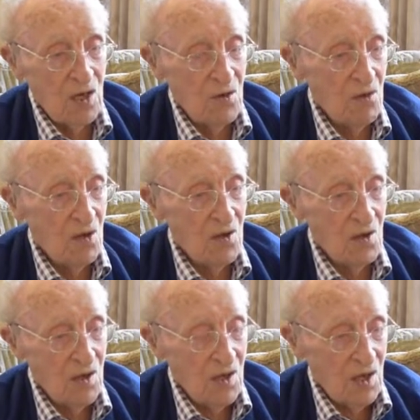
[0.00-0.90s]

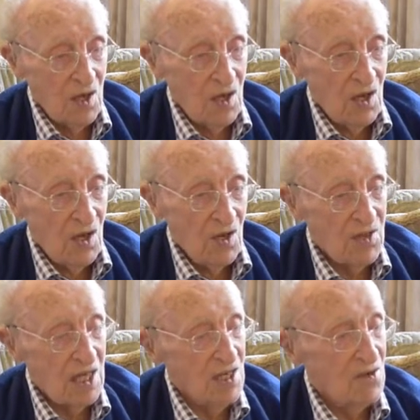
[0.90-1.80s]
where
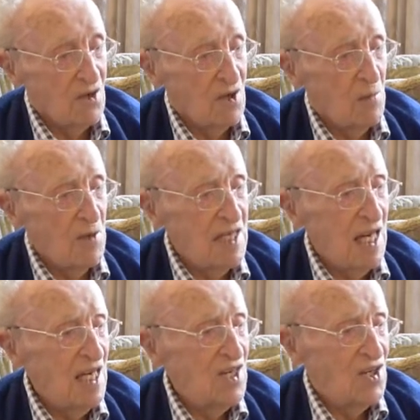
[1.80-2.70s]
things were a bit
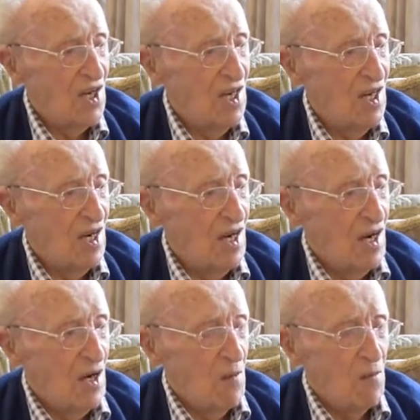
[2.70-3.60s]
easier,
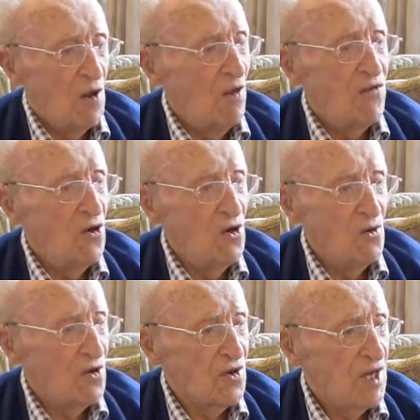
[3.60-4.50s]
but the
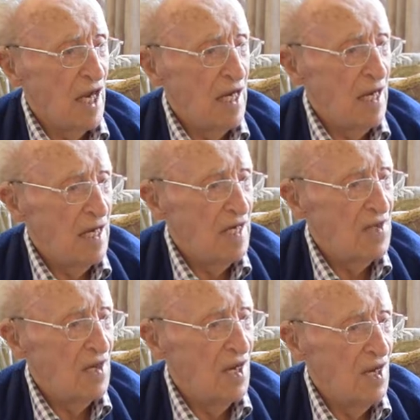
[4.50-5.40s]
food wasn't any
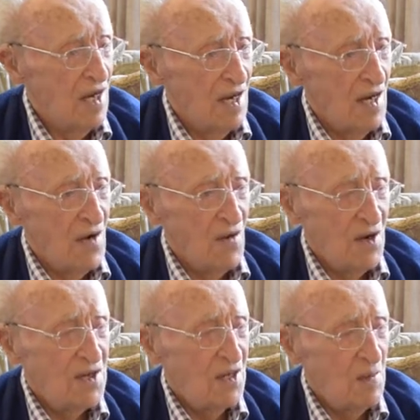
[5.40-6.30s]
easier,
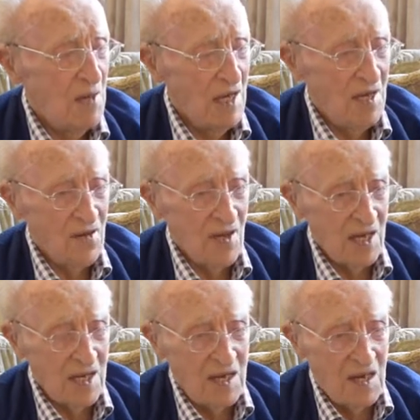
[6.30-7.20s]
which is the main
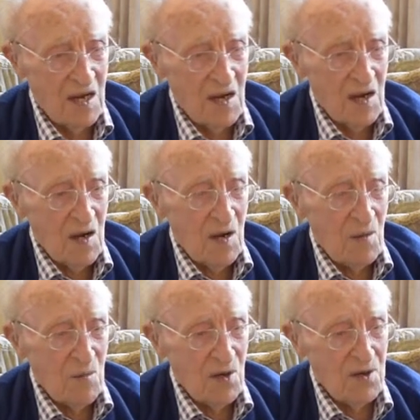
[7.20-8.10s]
thing.
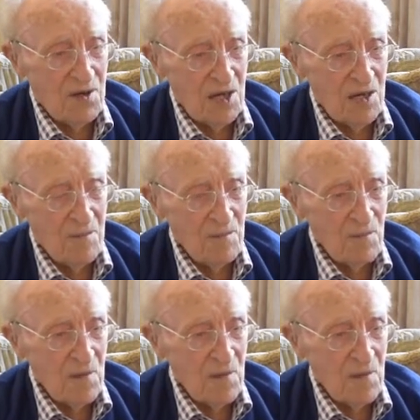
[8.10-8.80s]
But um,